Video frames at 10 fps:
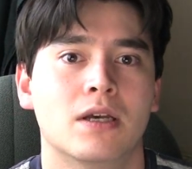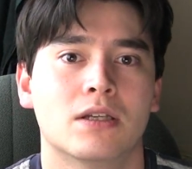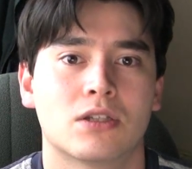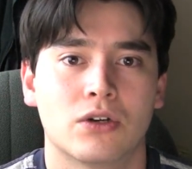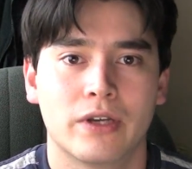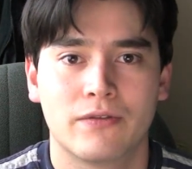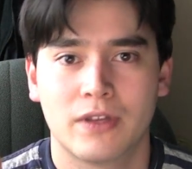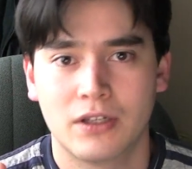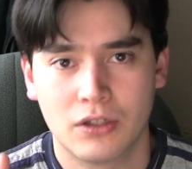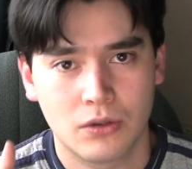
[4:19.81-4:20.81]
So if
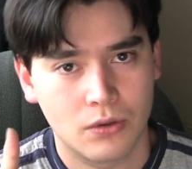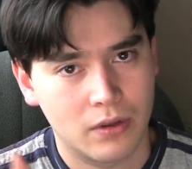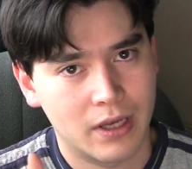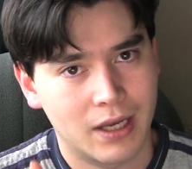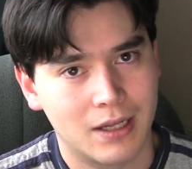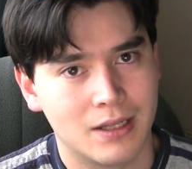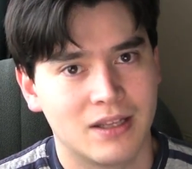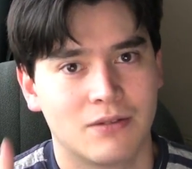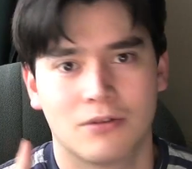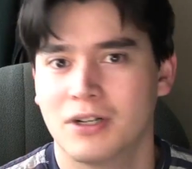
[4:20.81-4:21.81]
they do, then
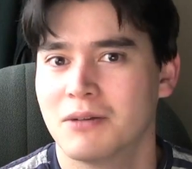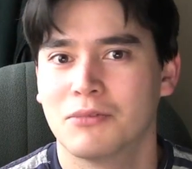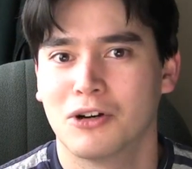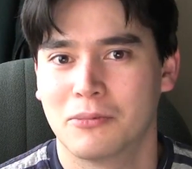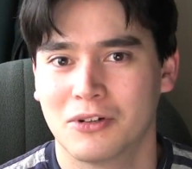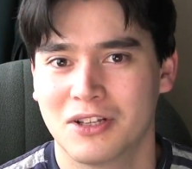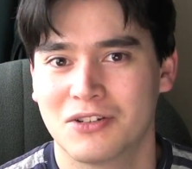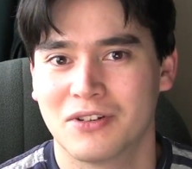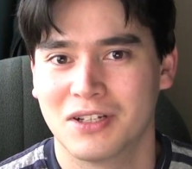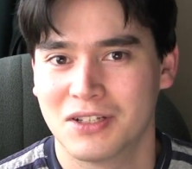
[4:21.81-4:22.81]
they were not properly
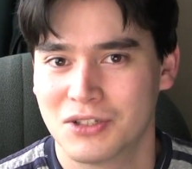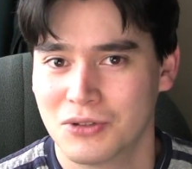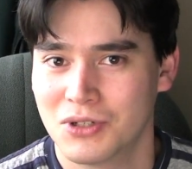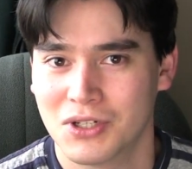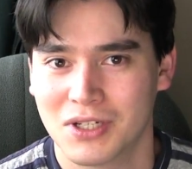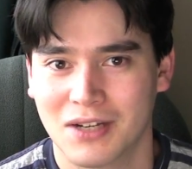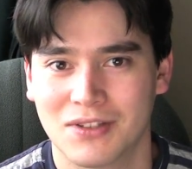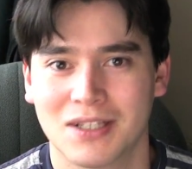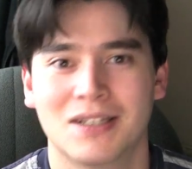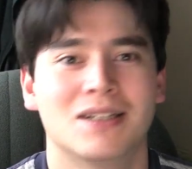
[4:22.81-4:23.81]
trained sushi chefs.